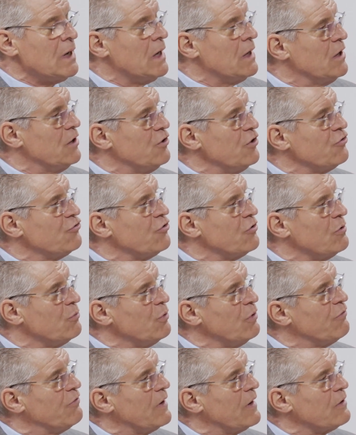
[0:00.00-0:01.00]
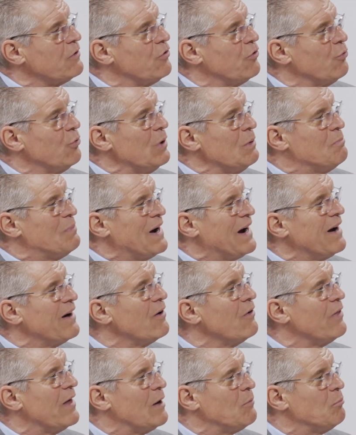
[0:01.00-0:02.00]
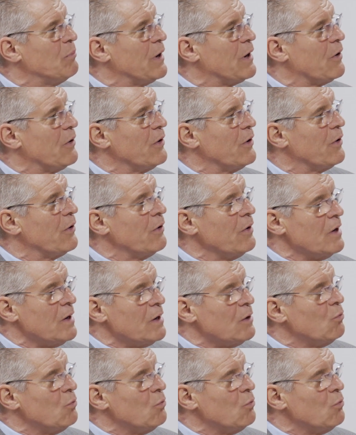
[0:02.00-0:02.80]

In addition, we found to repair that barrier,